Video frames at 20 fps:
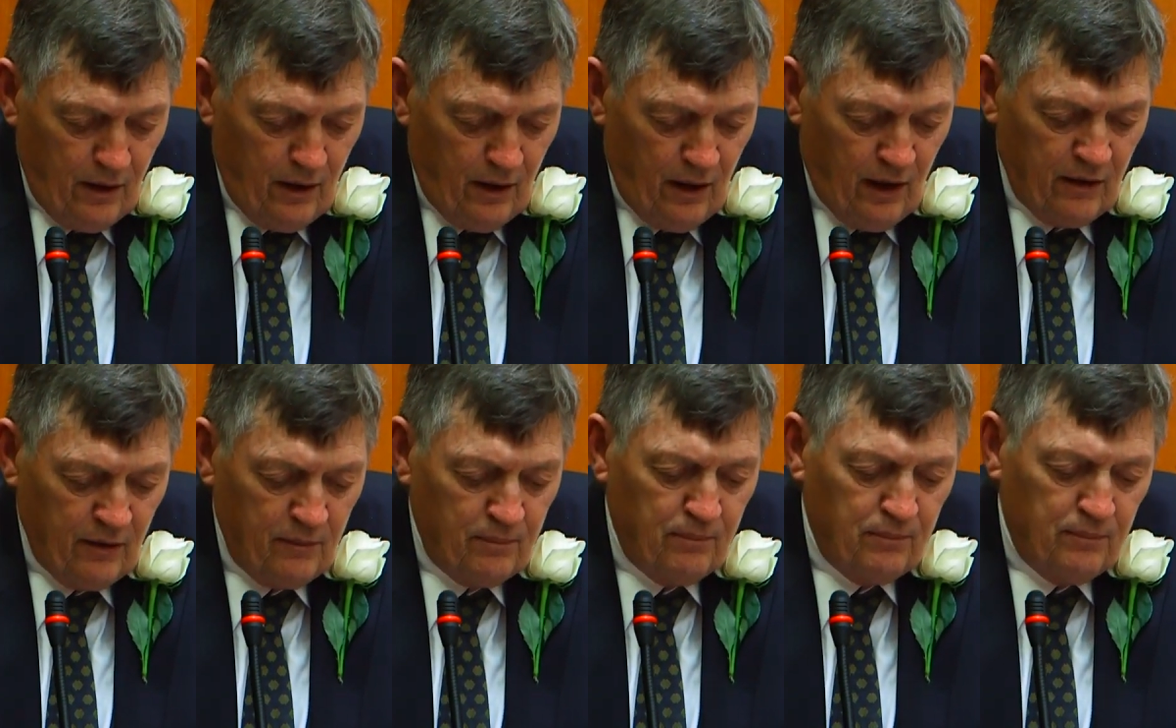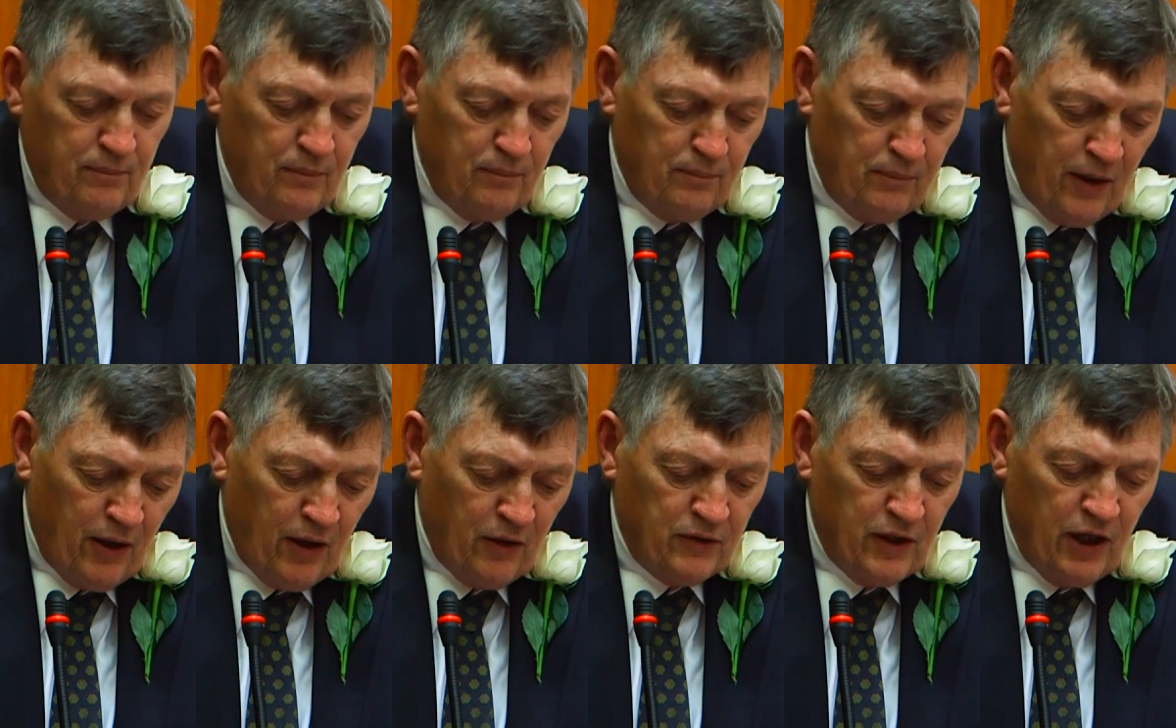and
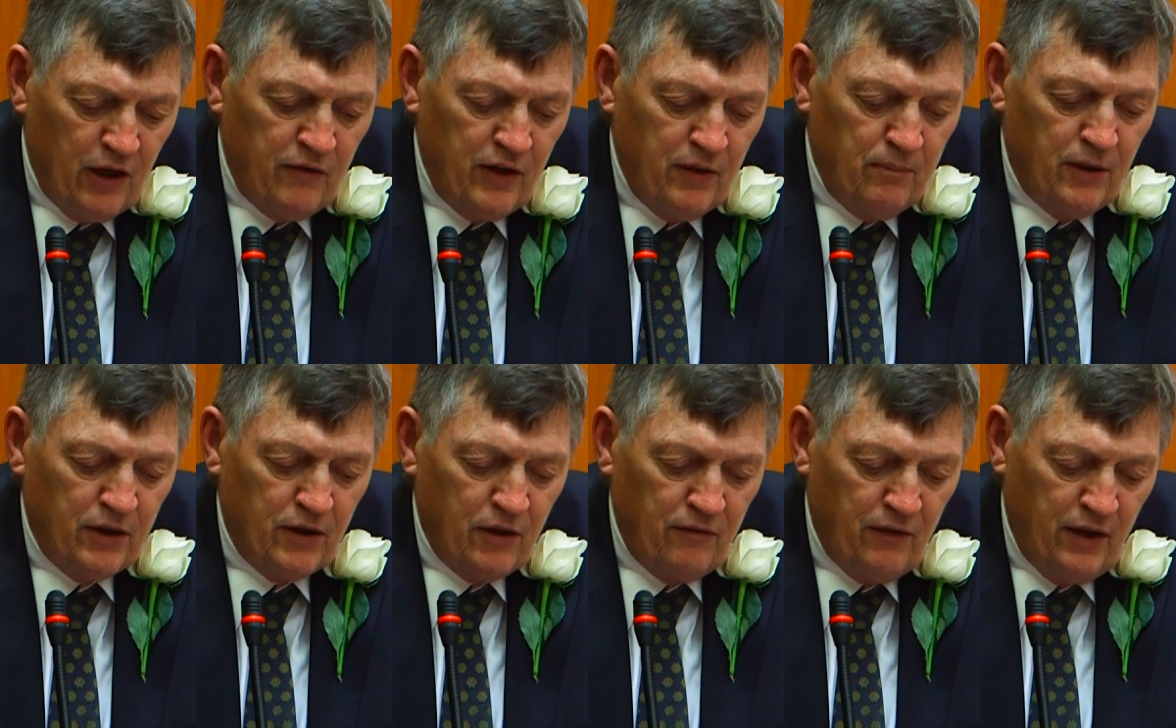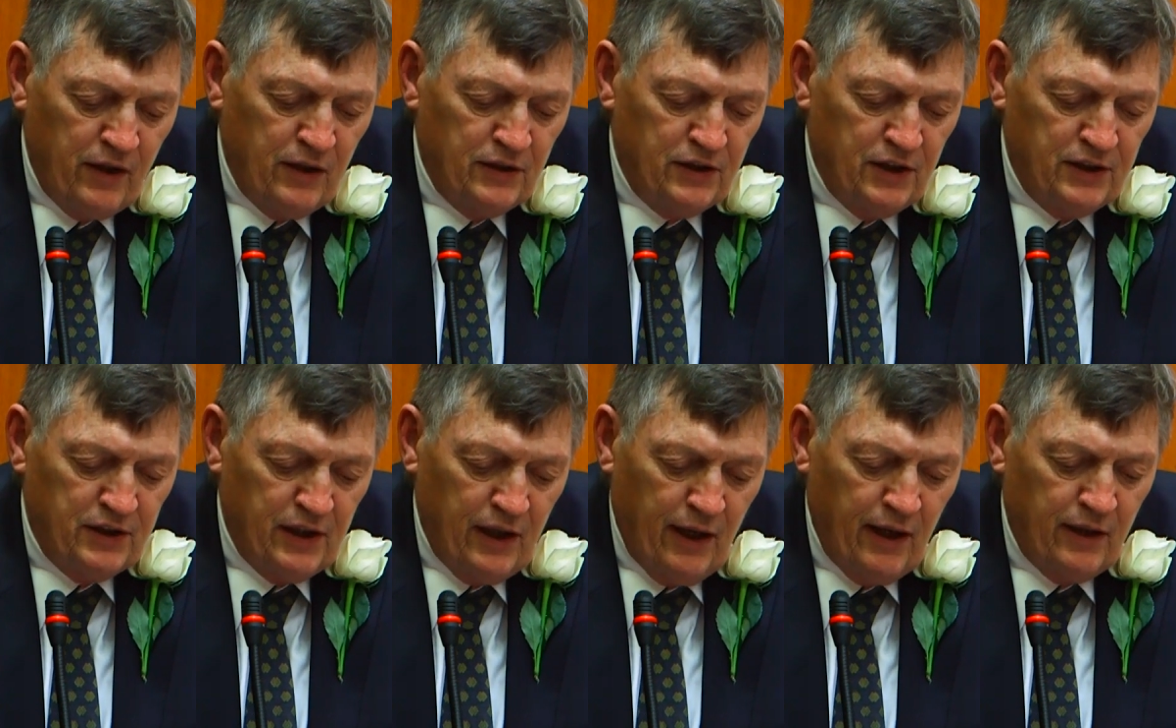plowed every bit of energy
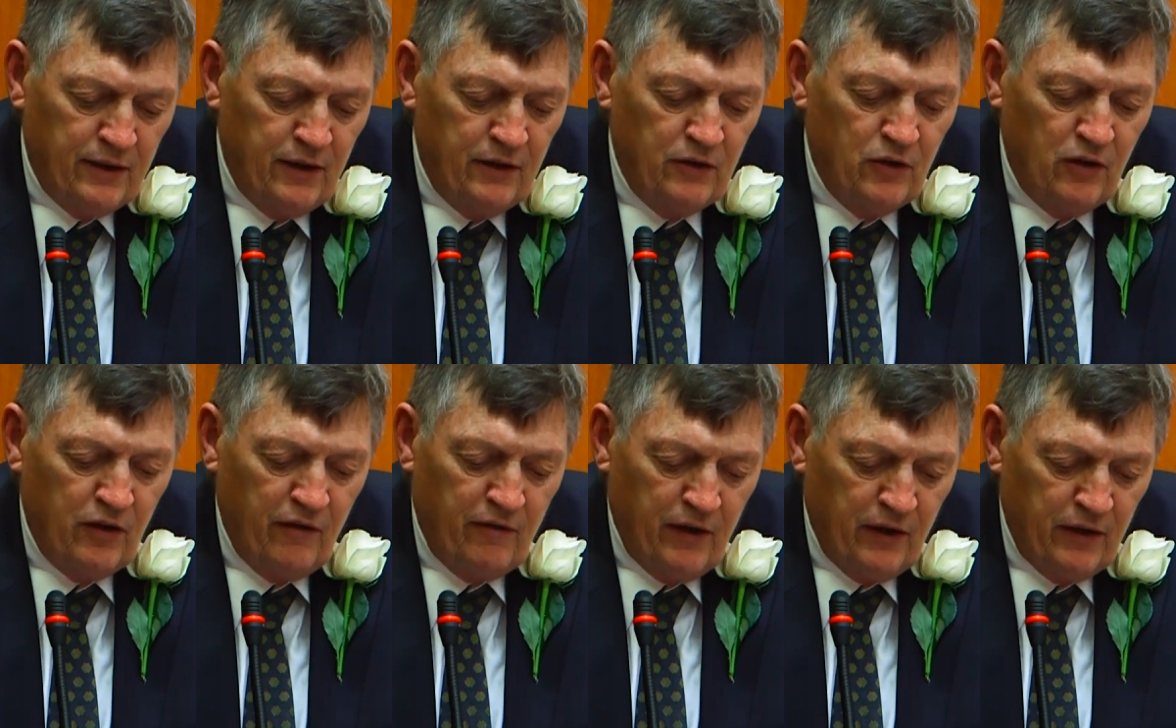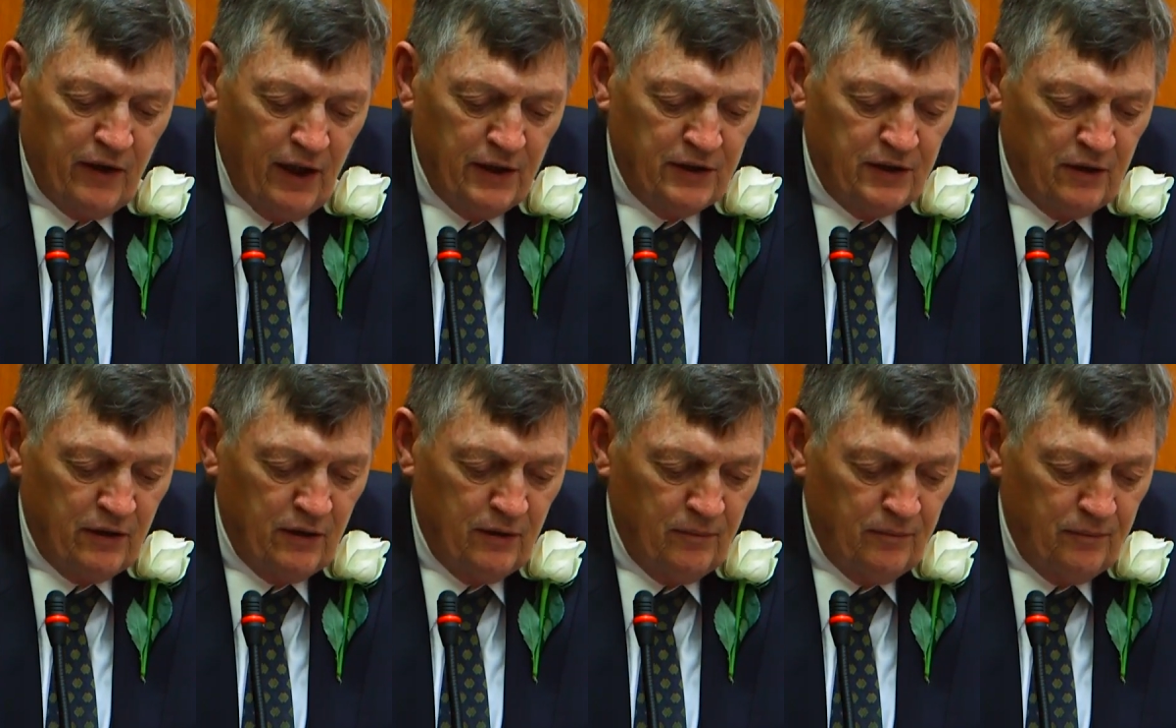she had into the
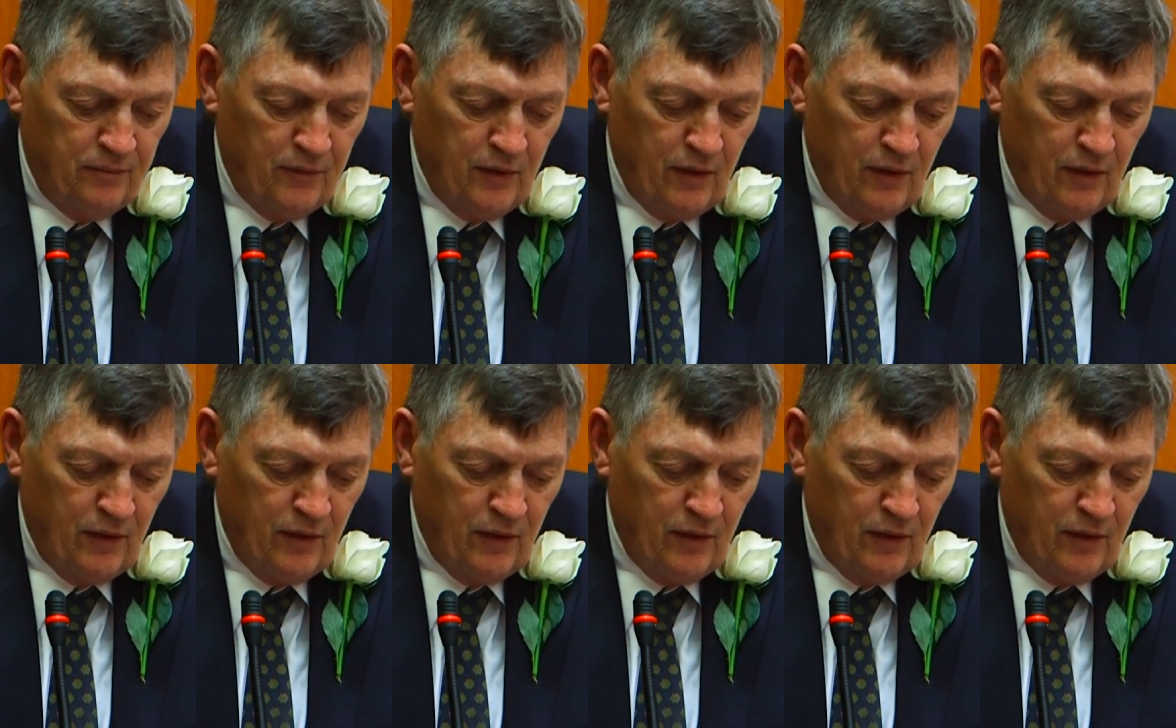foundation